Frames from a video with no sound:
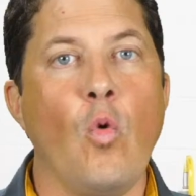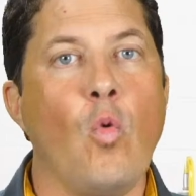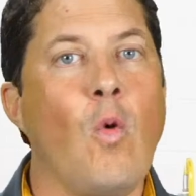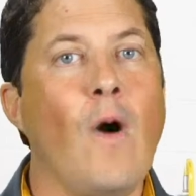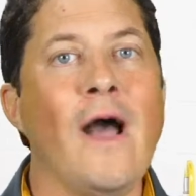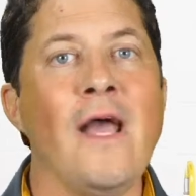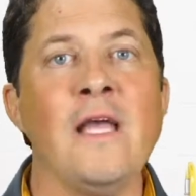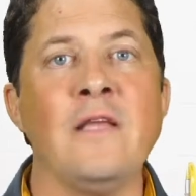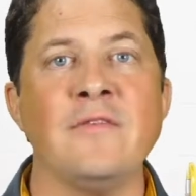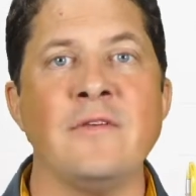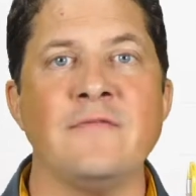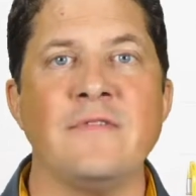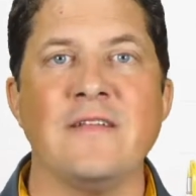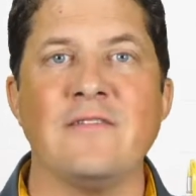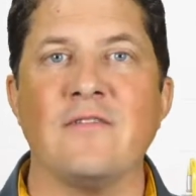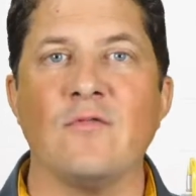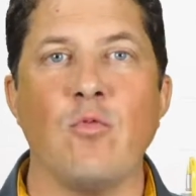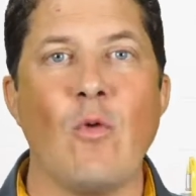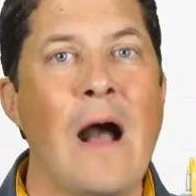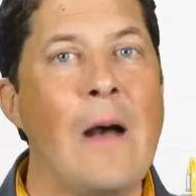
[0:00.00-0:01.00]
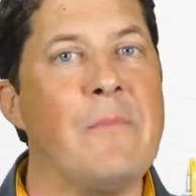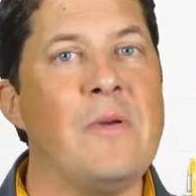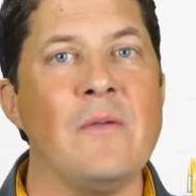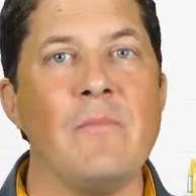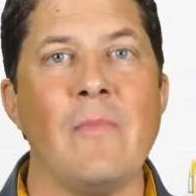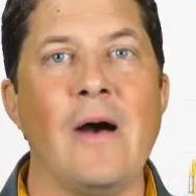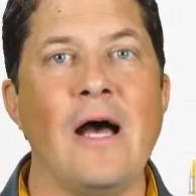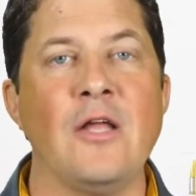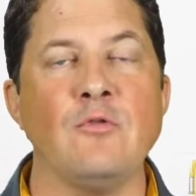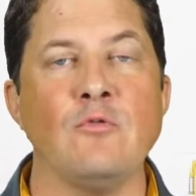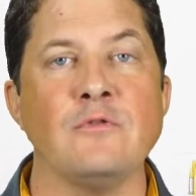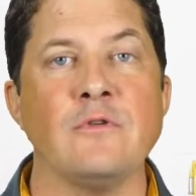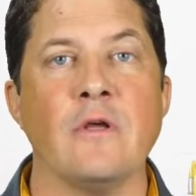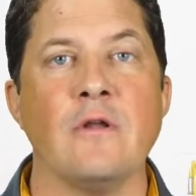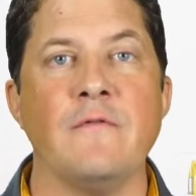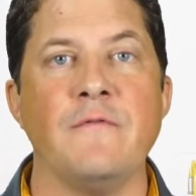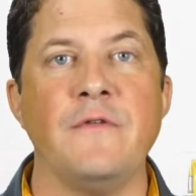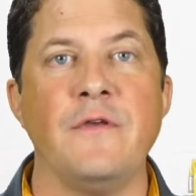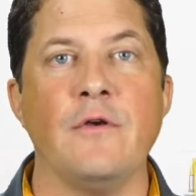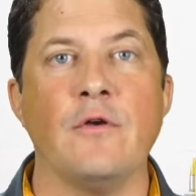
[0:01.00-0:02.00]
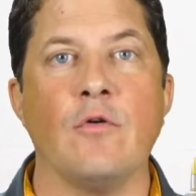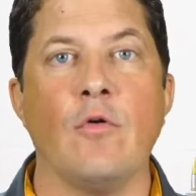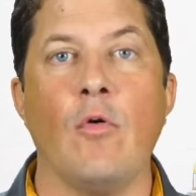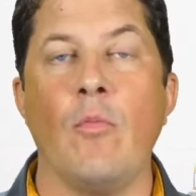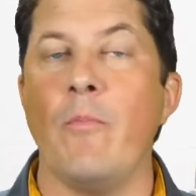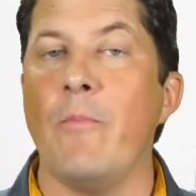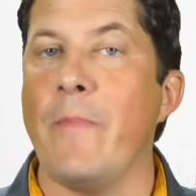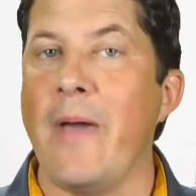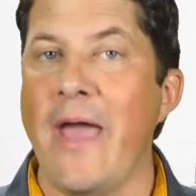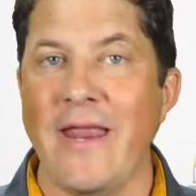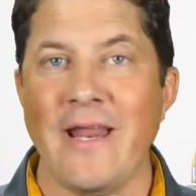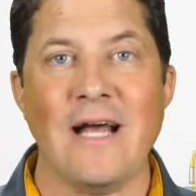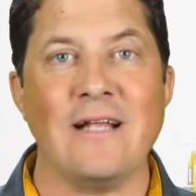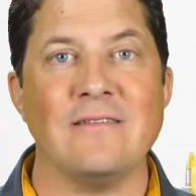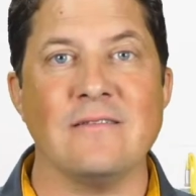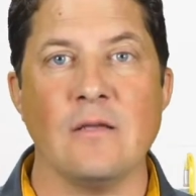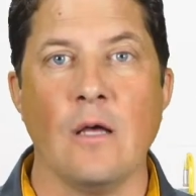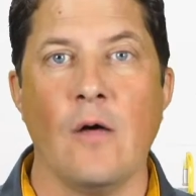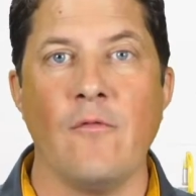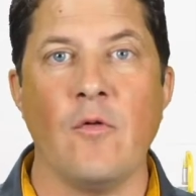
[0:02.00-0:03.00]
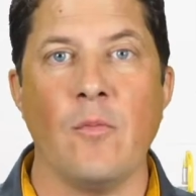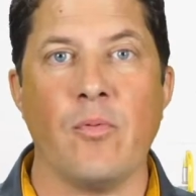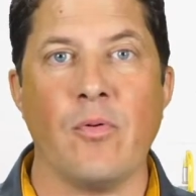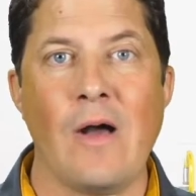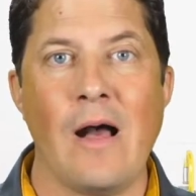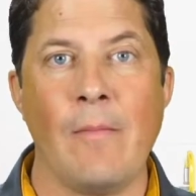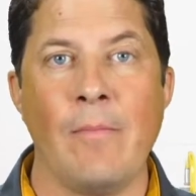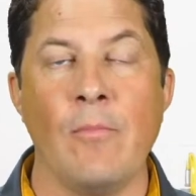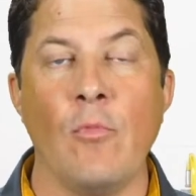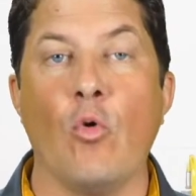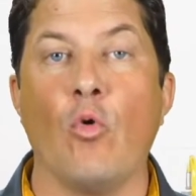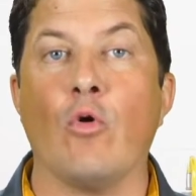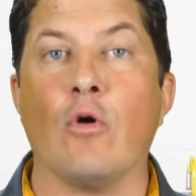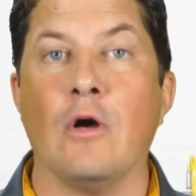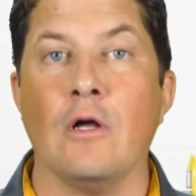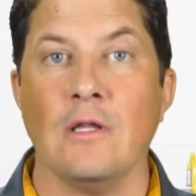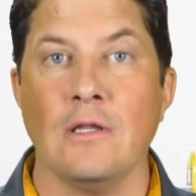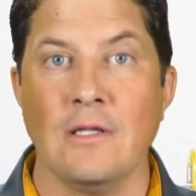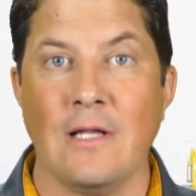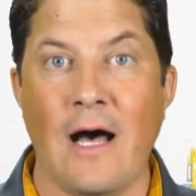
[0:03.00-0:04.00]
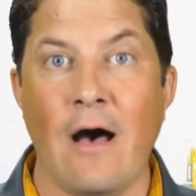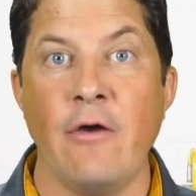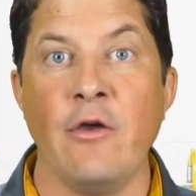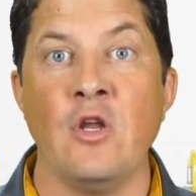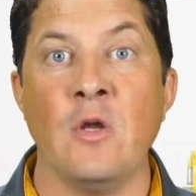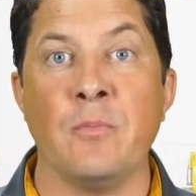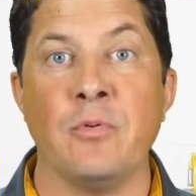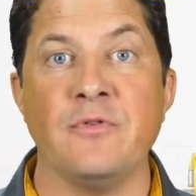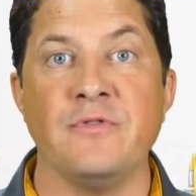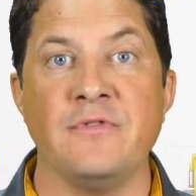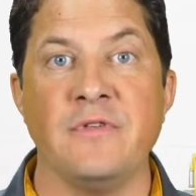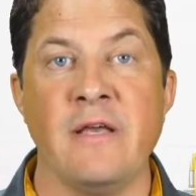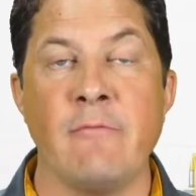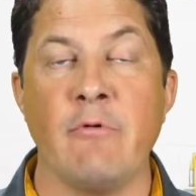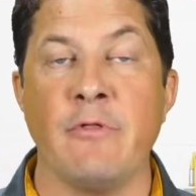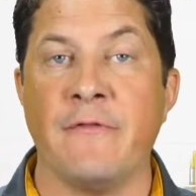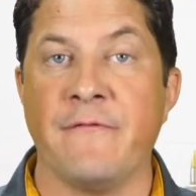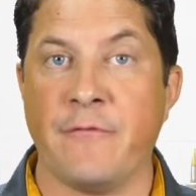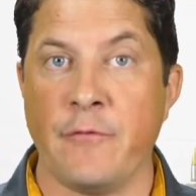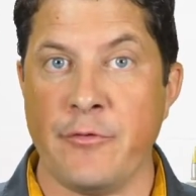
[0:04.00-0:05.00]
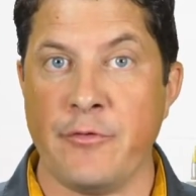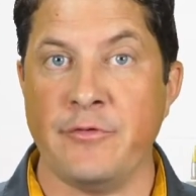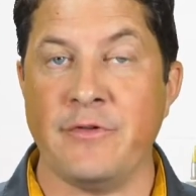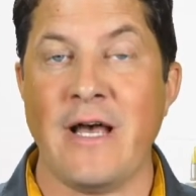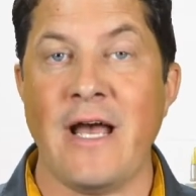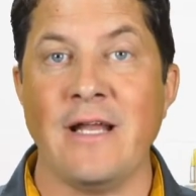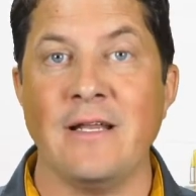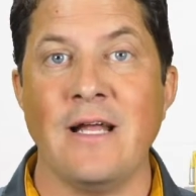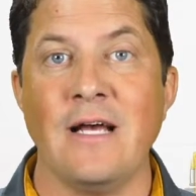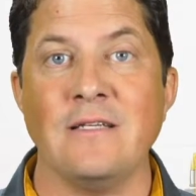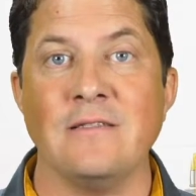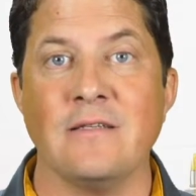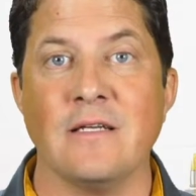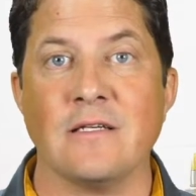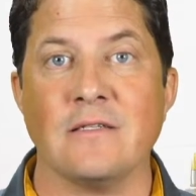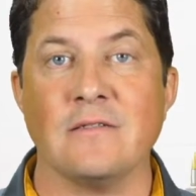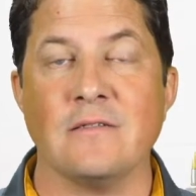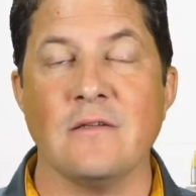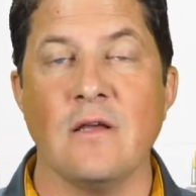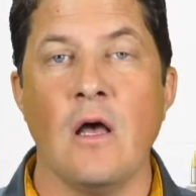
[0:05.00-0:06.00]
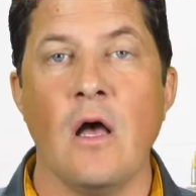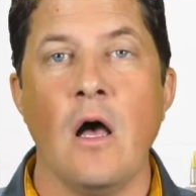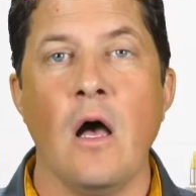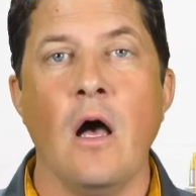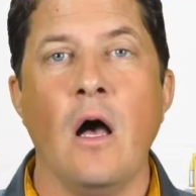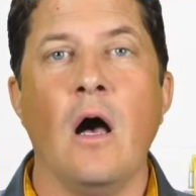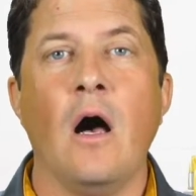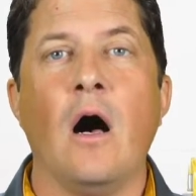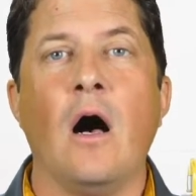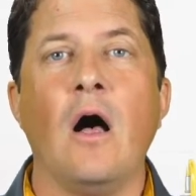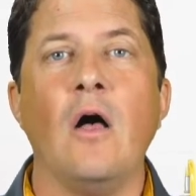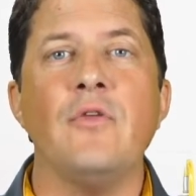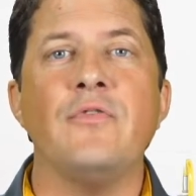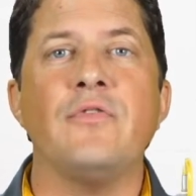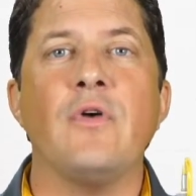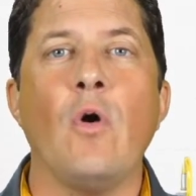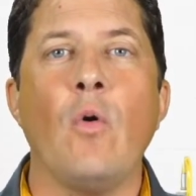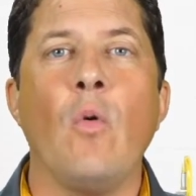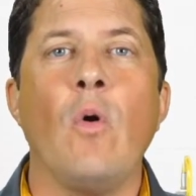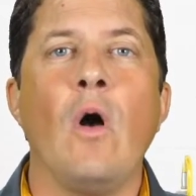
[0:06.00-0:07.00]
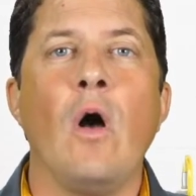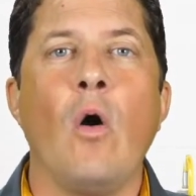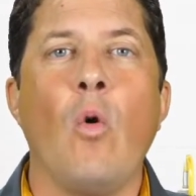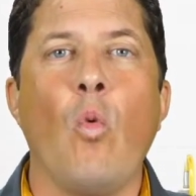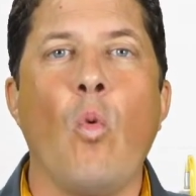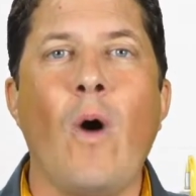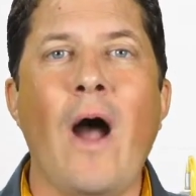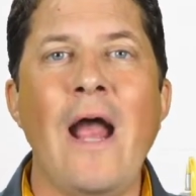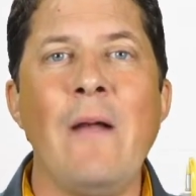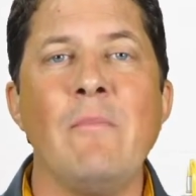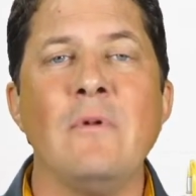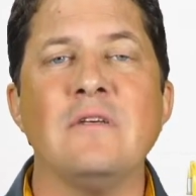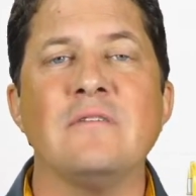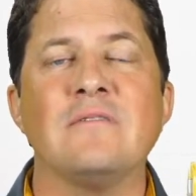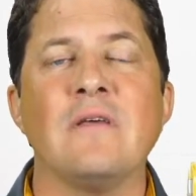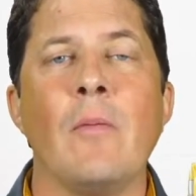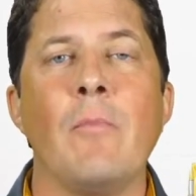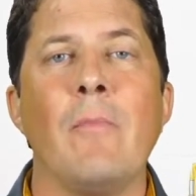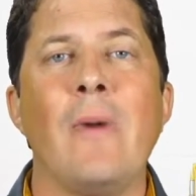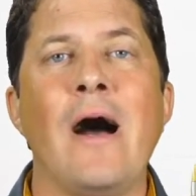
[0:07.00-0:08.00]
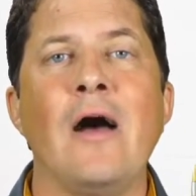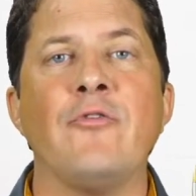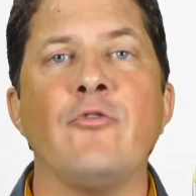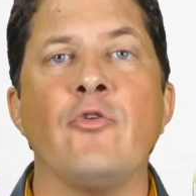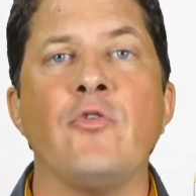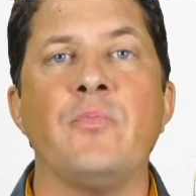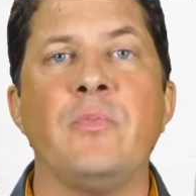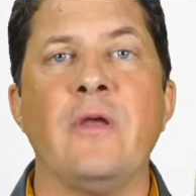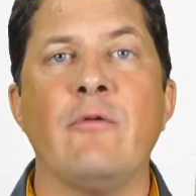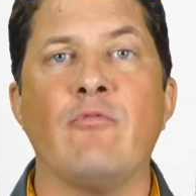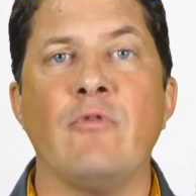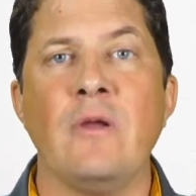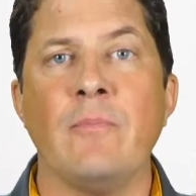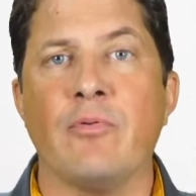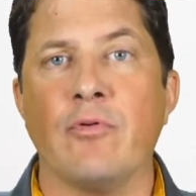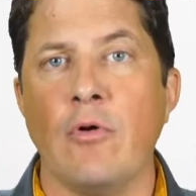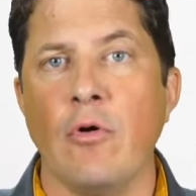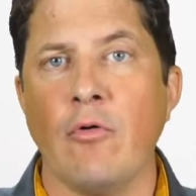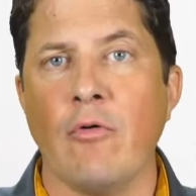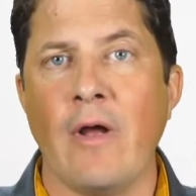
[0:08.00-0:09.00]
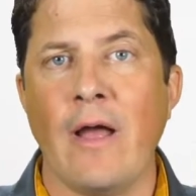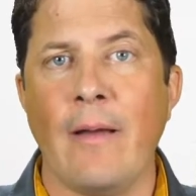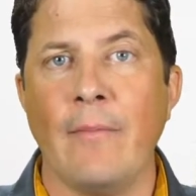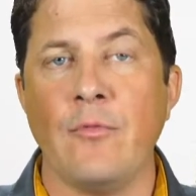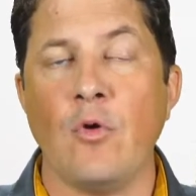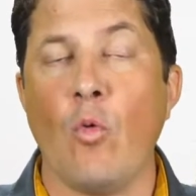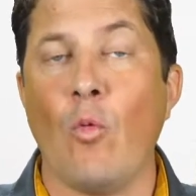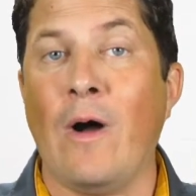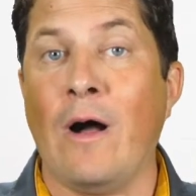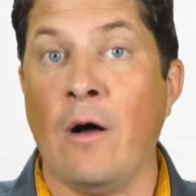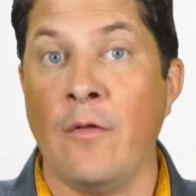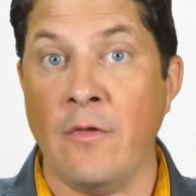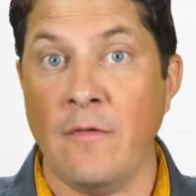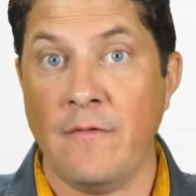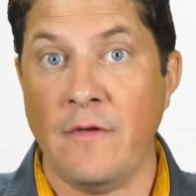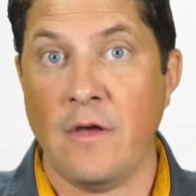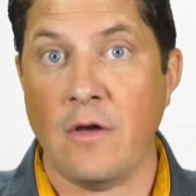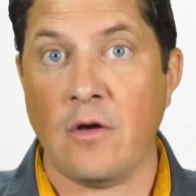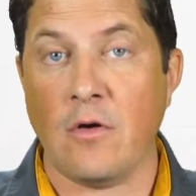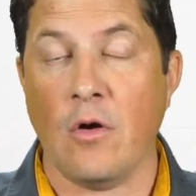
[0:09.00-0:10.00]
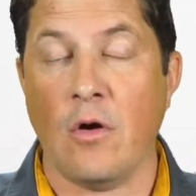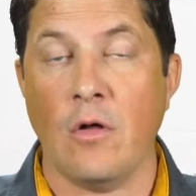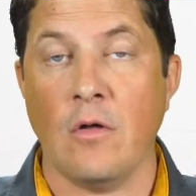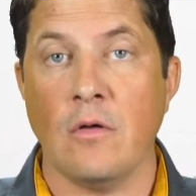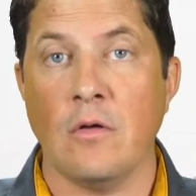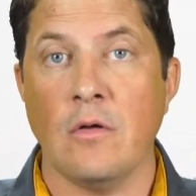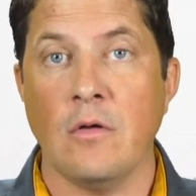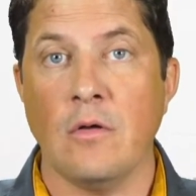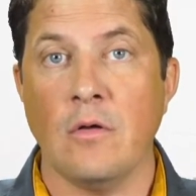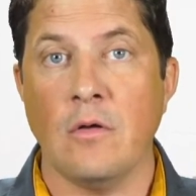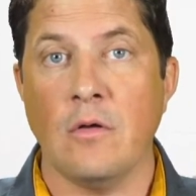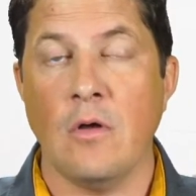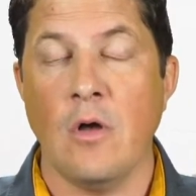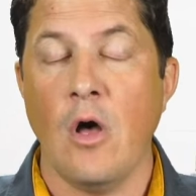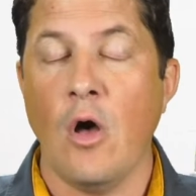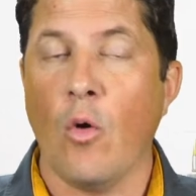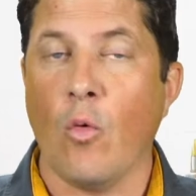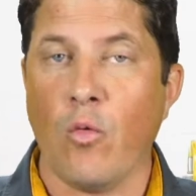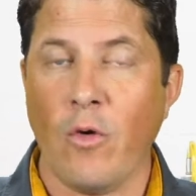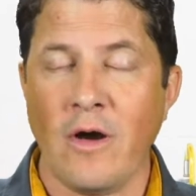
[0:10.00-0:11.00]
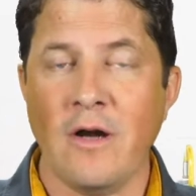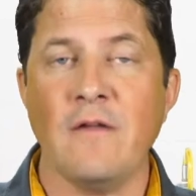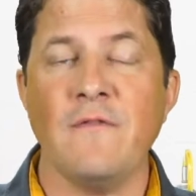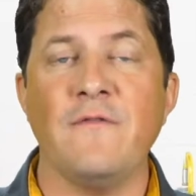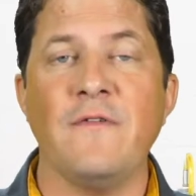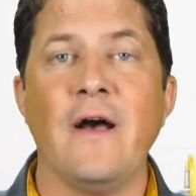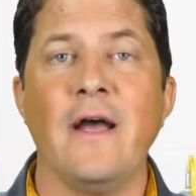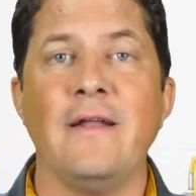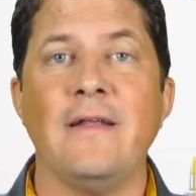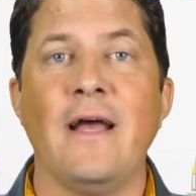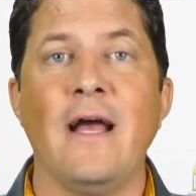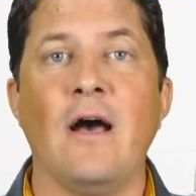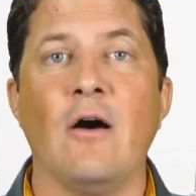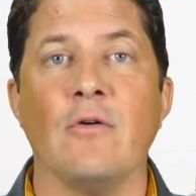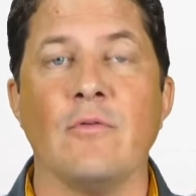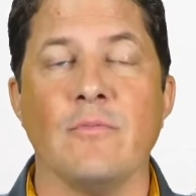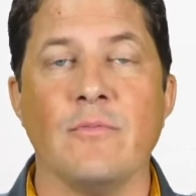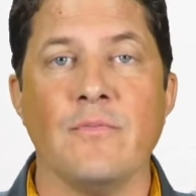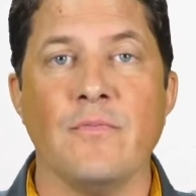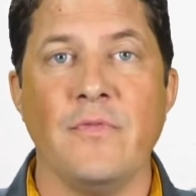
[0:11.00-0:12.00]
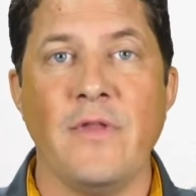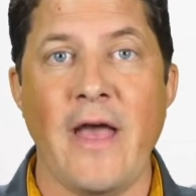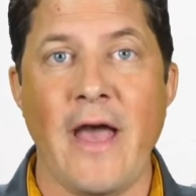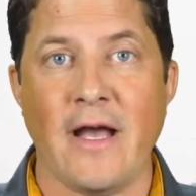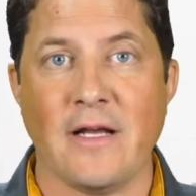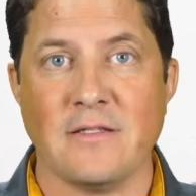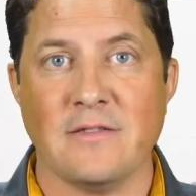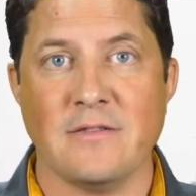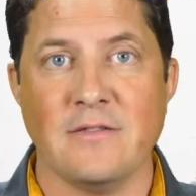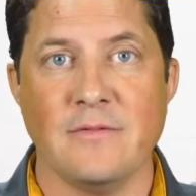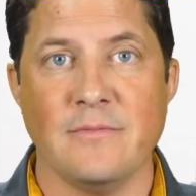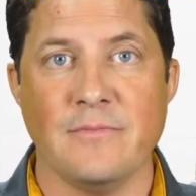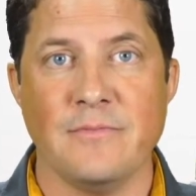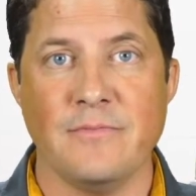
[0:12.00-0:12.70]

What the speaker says: Why is it that swapping modules on a vehicle may not solve a problem or allow you to proceed with further diagnostics? Also, why must some modules be reprogrammed while in the vehicle? We're going to find out next.